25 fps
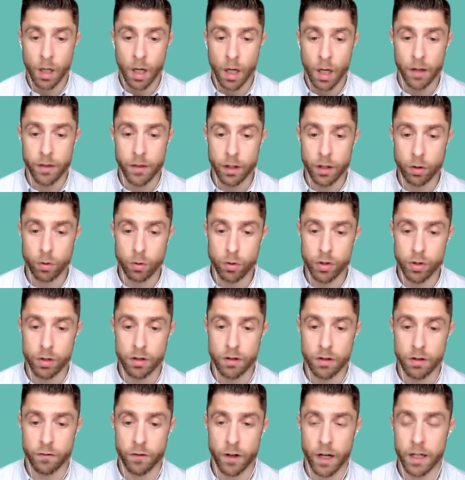I think also the
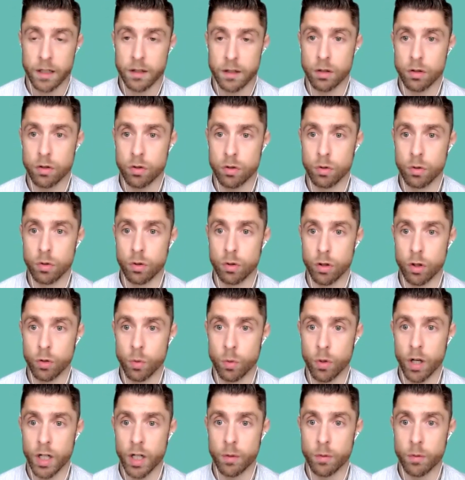fact that you're
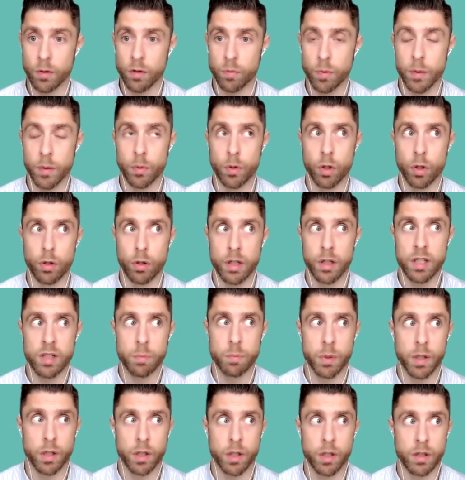working with people who are
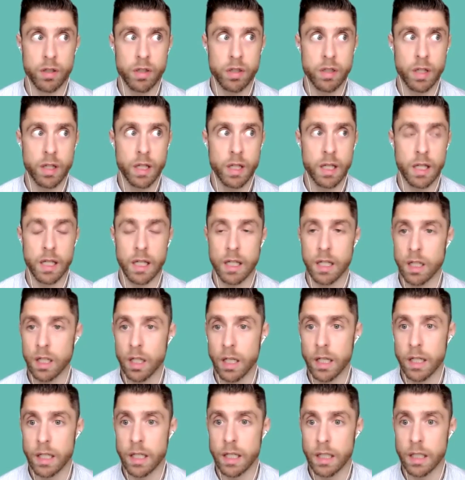experienced in
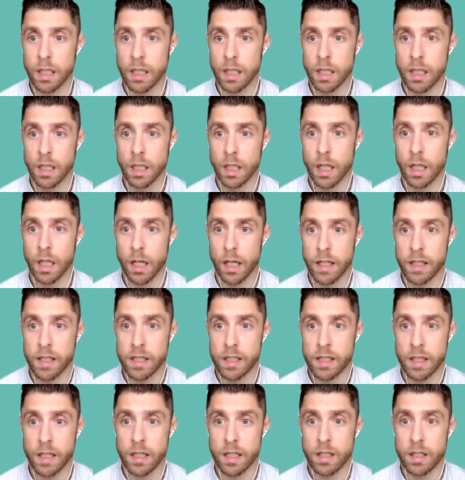guiding high
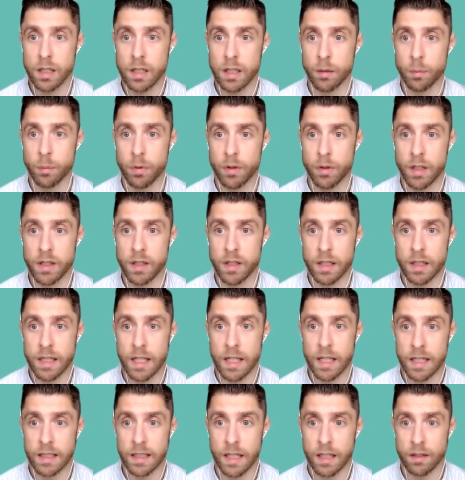stage companies and
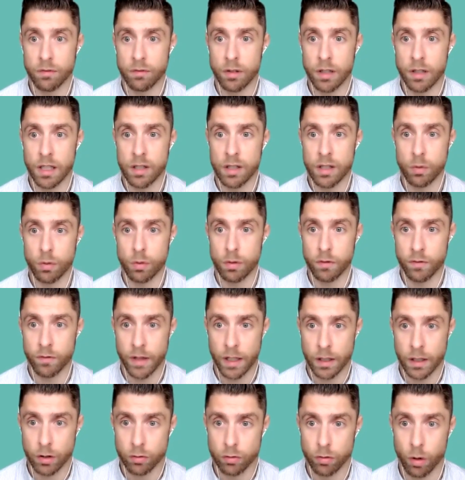getting that really sort of
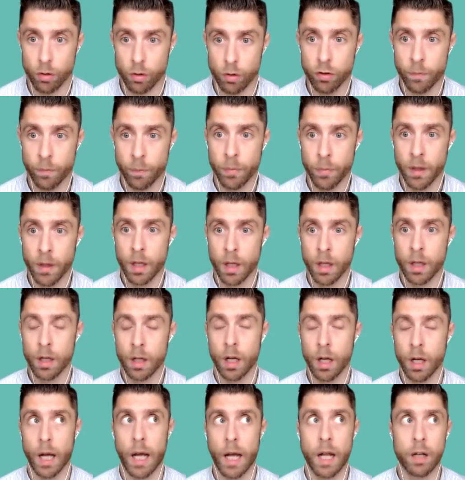that growth,
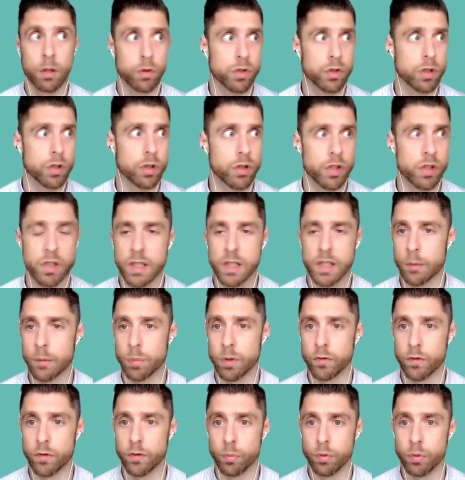and also the stamp
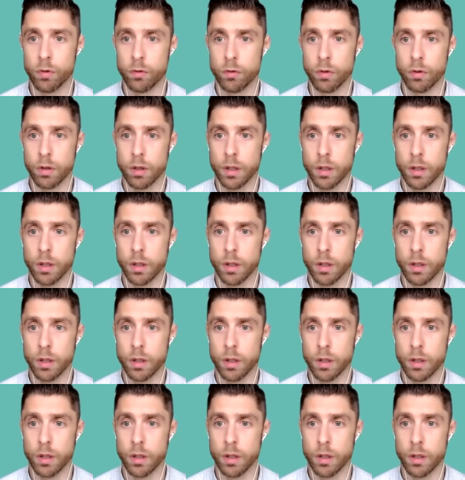of approval.